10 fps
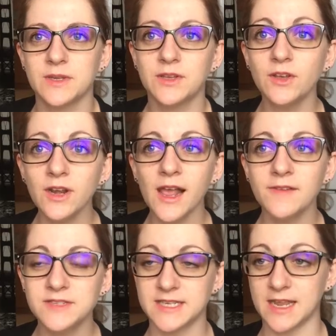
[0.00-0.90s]
We could
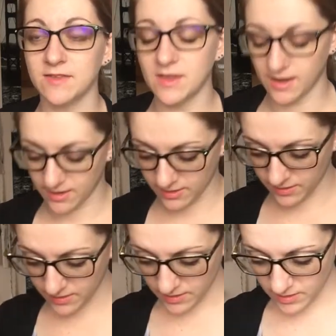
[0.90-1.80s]
have stayed there,
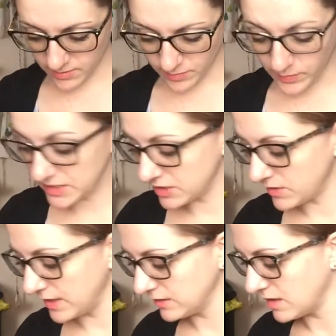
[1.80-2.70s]
but we didn't
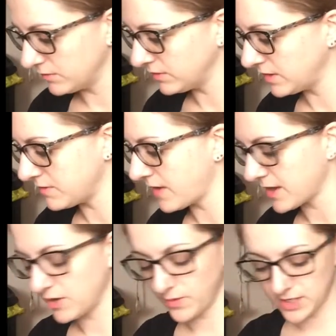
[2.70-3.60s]
know how long the
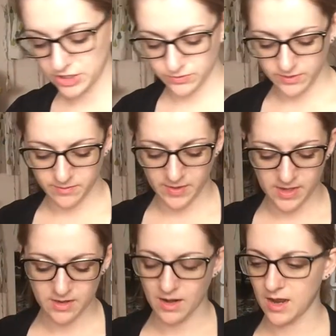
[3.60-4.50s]
evacuation would have
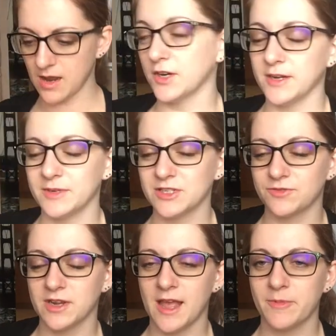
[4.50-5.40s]
been. Sorry, let me just
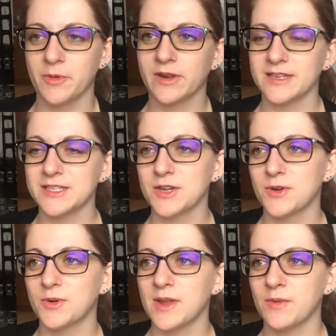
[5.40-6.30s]
recap quickly.
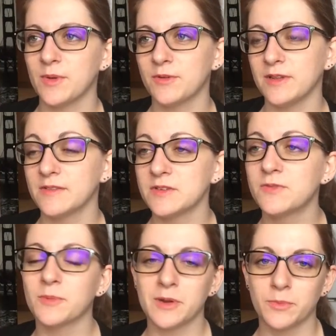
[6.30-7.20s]
So we lived in
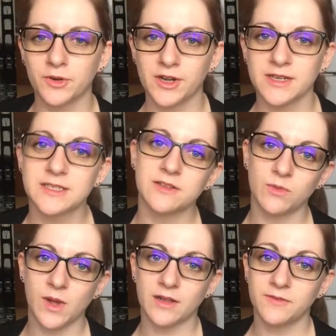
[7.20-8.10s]
Fort McMurray until
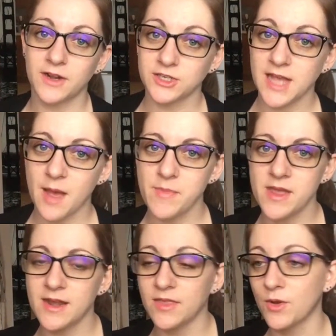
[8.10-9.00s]
the wildfires
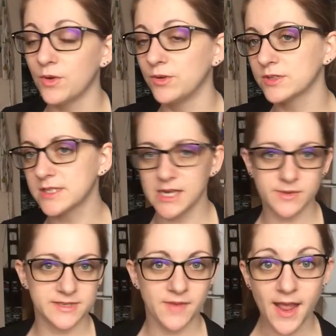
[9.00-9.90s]
happened and the whole city
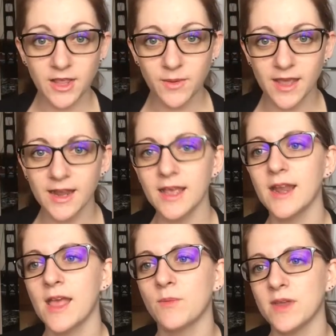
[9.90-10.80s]
was
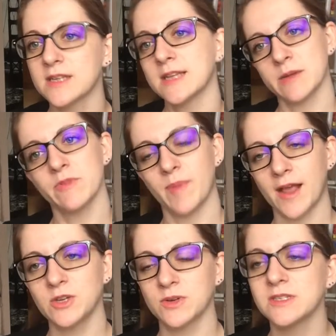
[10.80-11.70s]
evacuated, and we decided to move
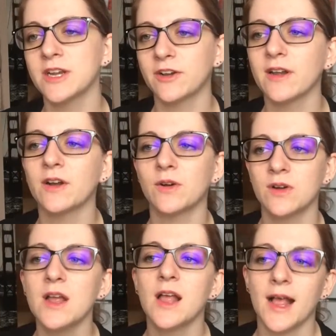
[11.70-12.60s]
back to
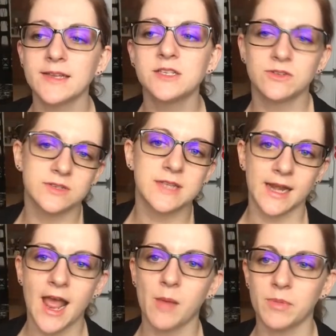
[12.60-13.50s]
Ontario as soon as that
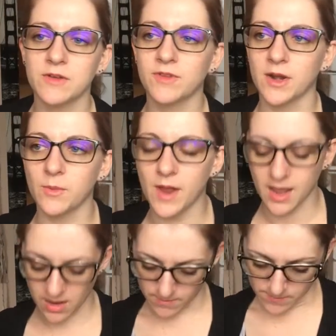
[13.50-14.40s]
happened, right away.